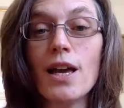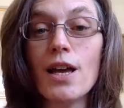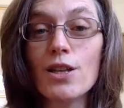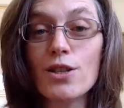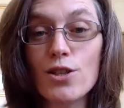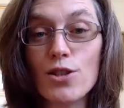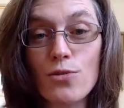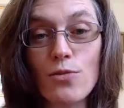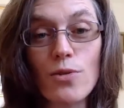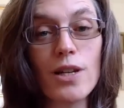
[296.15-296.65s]

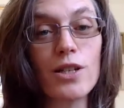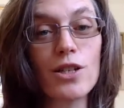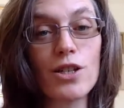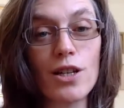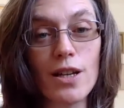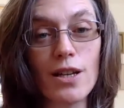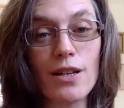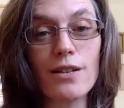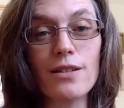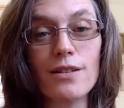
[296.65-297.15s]

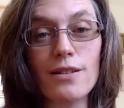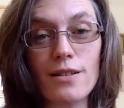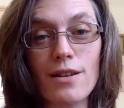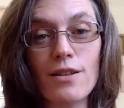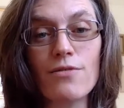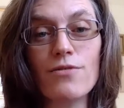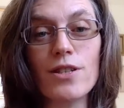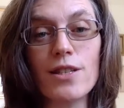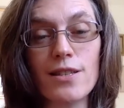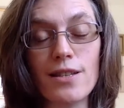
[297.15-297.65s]
switching
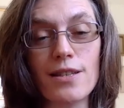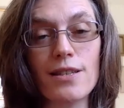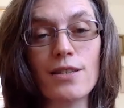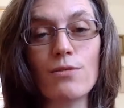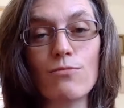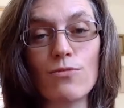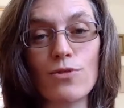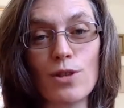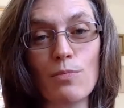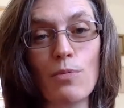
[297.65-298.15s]
nervous
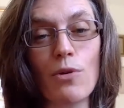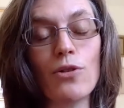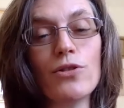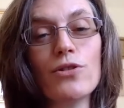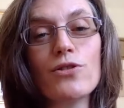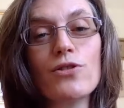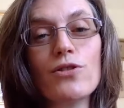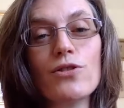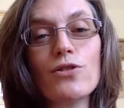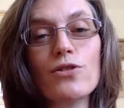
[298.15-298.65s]
system
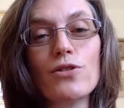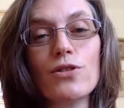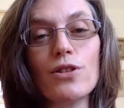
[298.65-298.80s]
response.